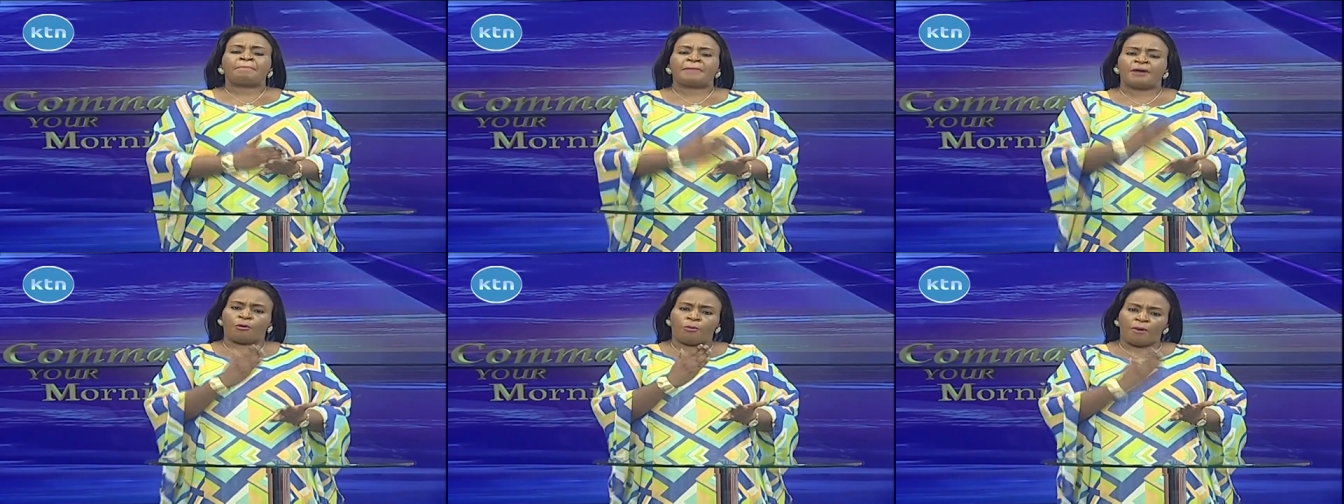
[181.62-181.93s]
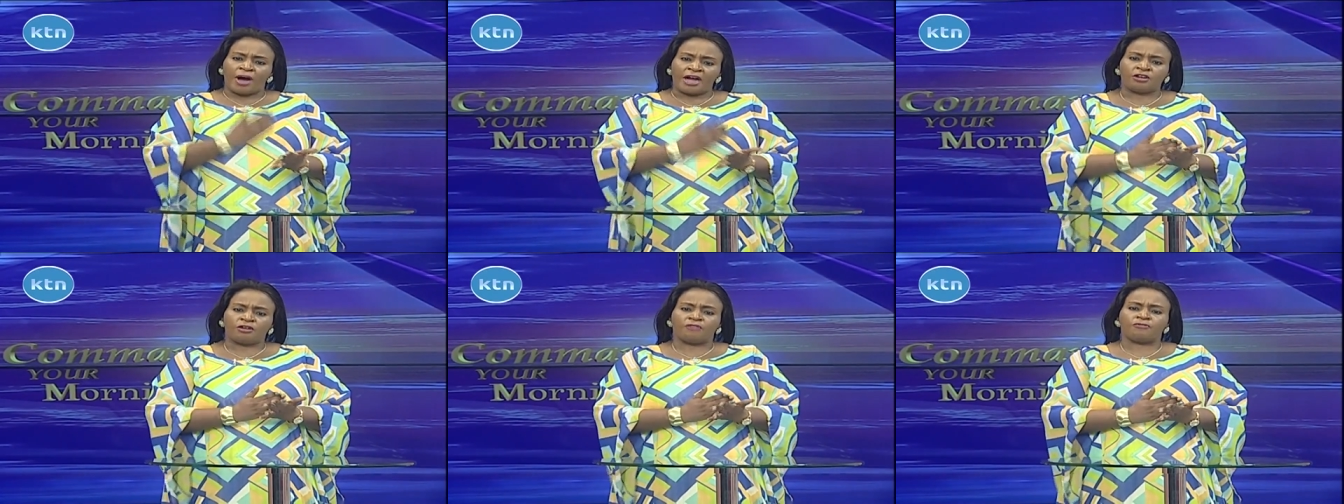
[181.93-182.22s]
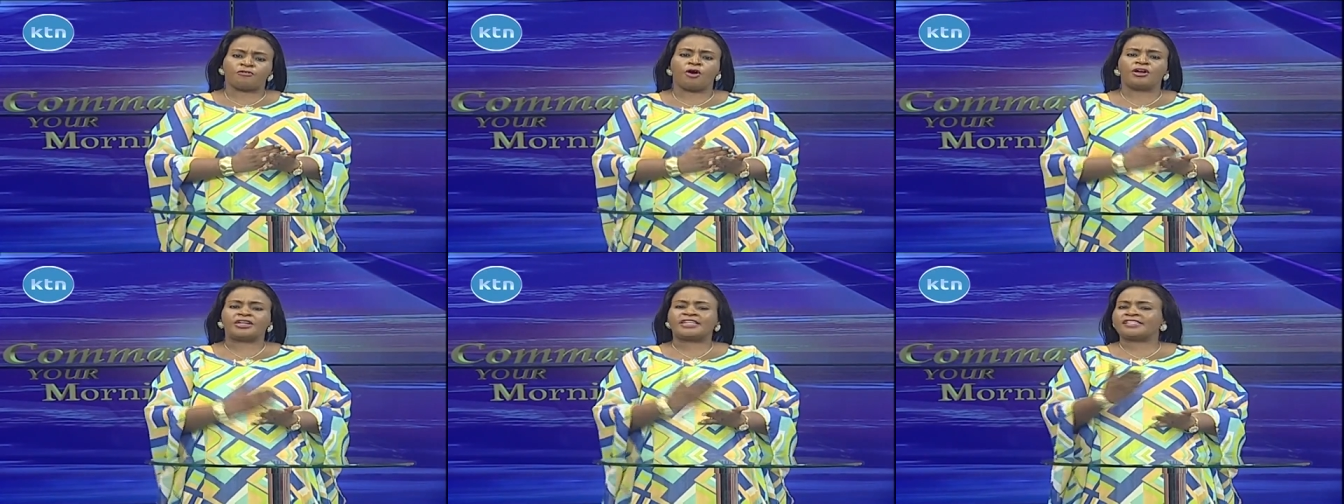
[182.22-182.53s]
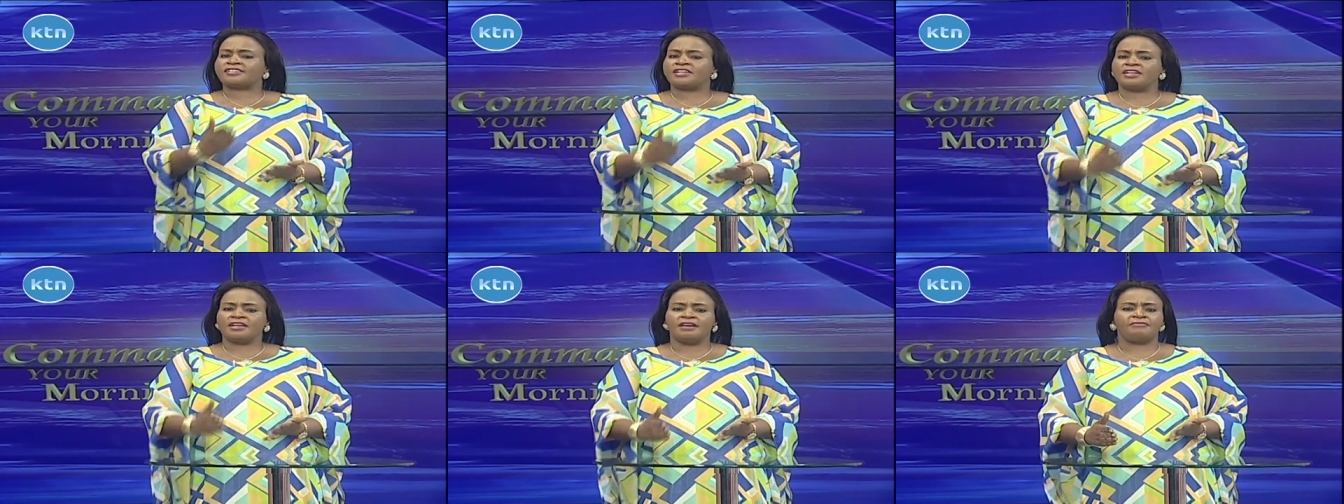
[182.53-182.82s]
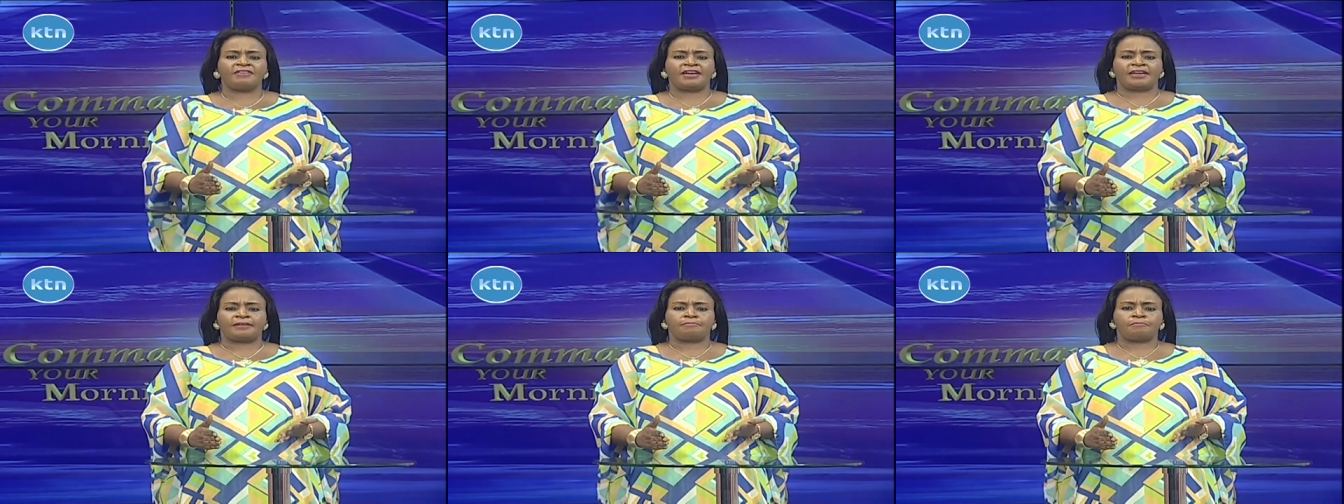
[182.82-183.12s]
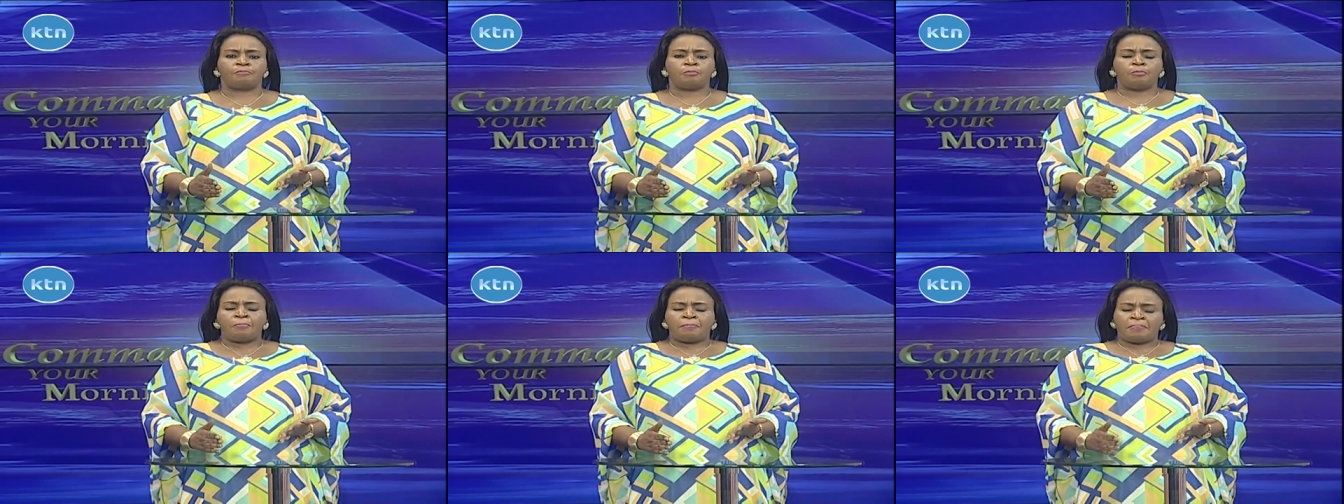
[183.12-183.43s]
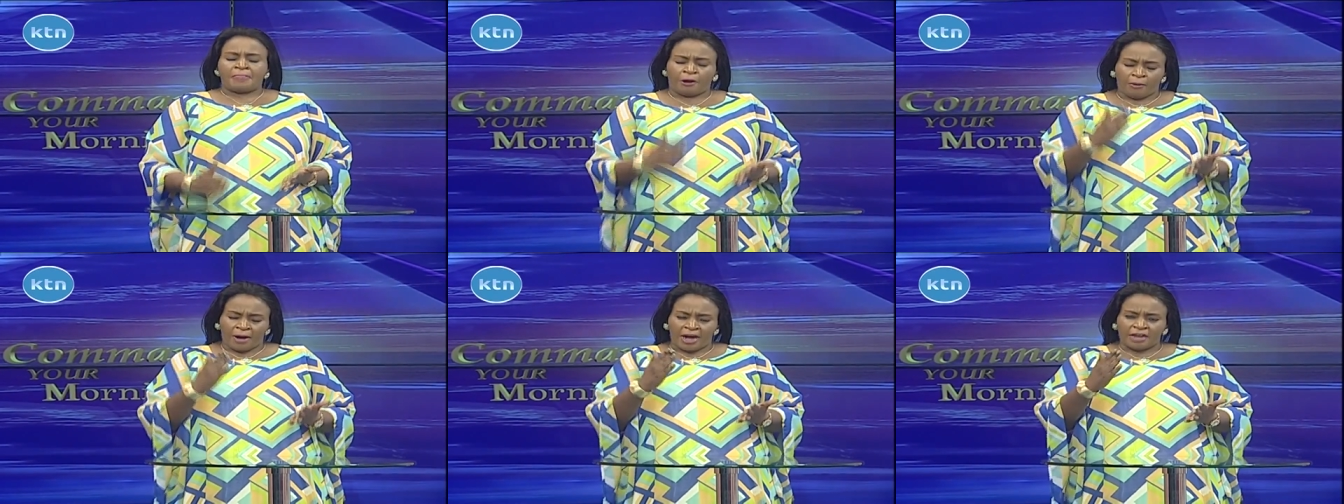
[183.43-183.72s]
The Word of God is living.
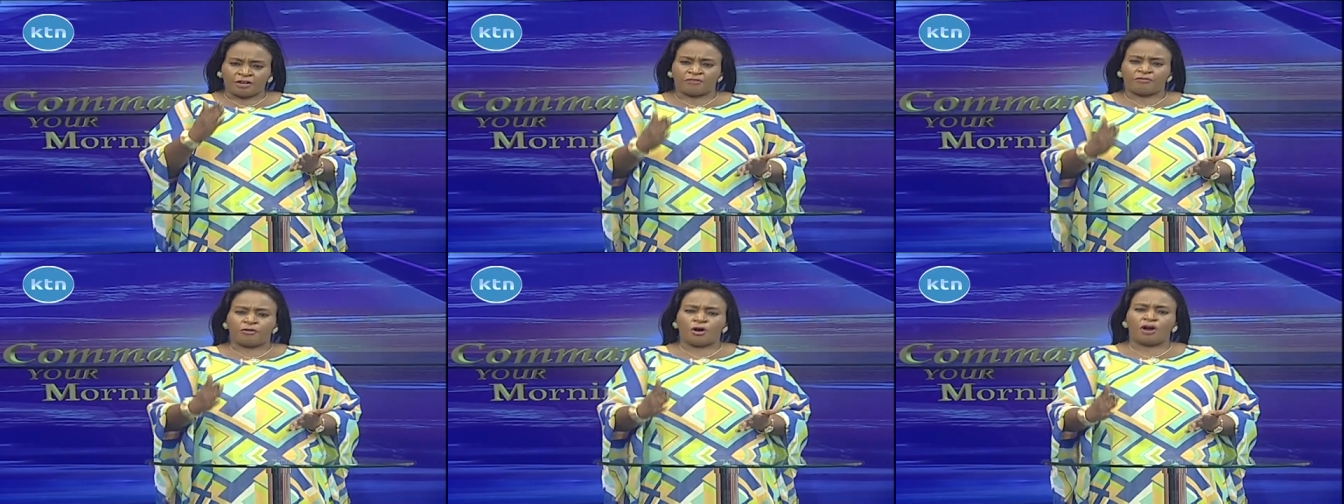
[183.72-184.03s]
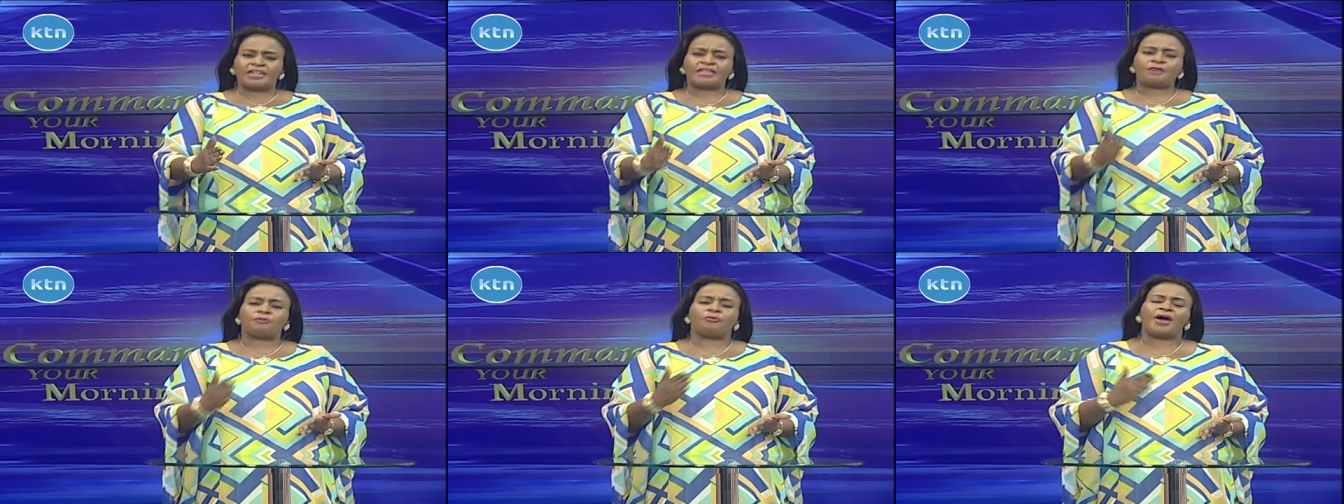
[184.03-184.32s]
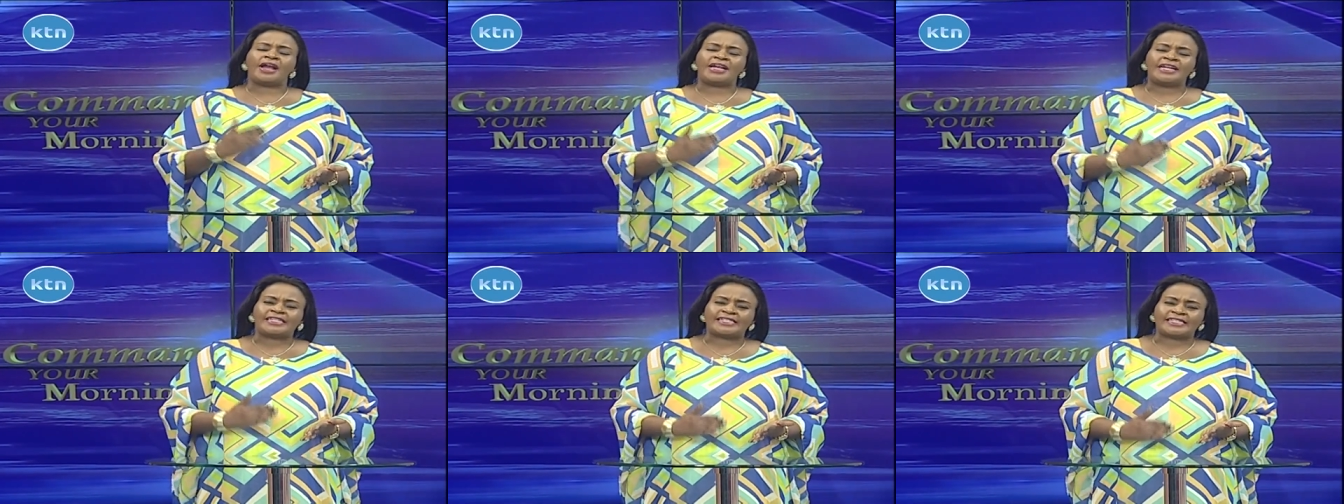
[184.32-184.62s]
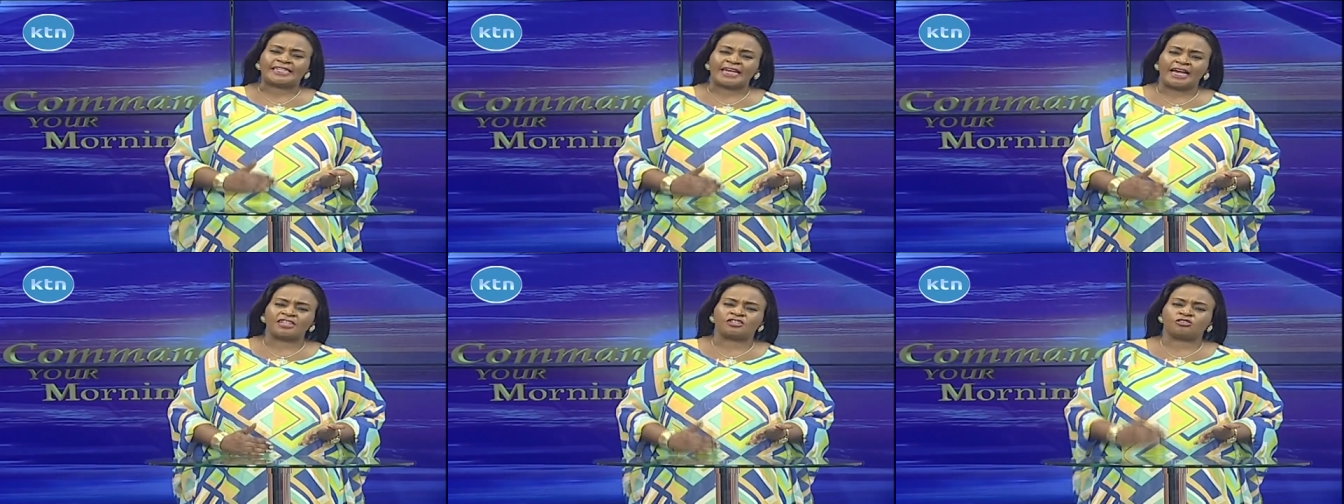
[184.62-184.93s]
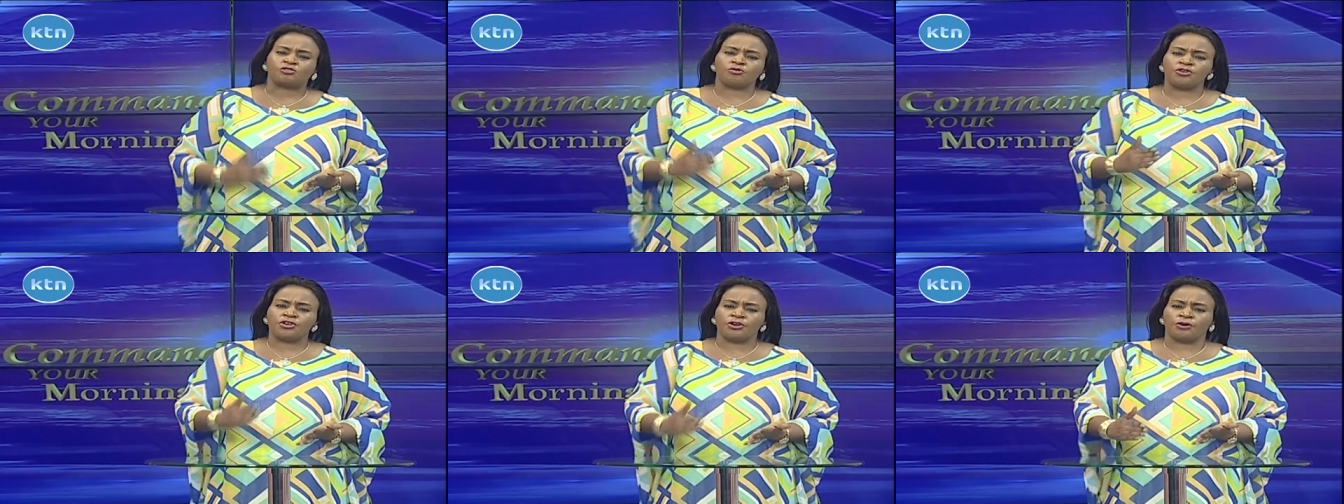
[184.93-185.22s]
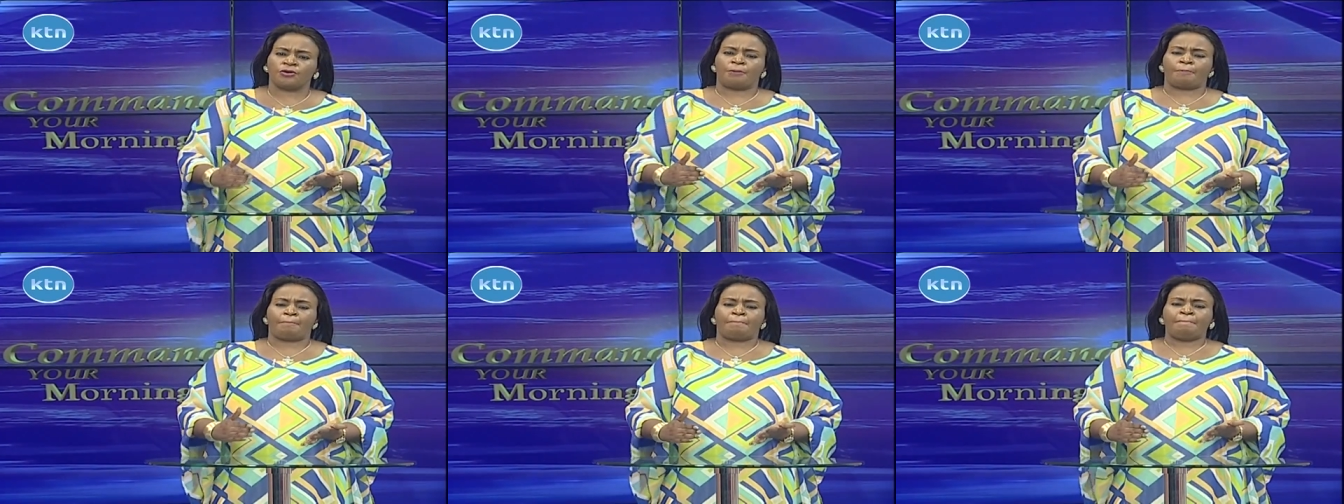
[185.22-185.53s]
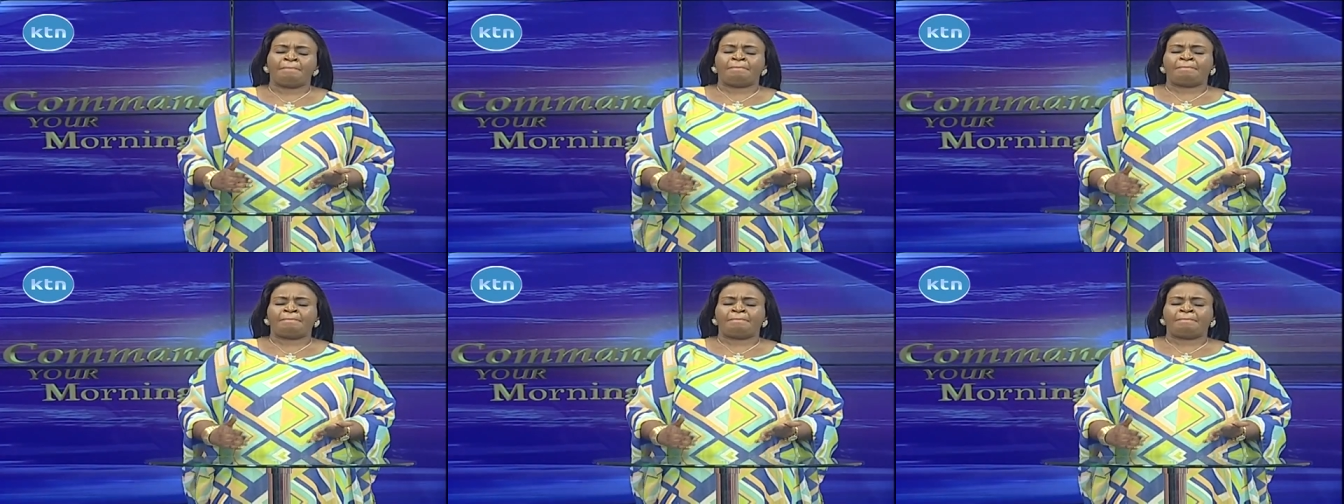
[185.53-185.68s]
The Word of God, when it says to you,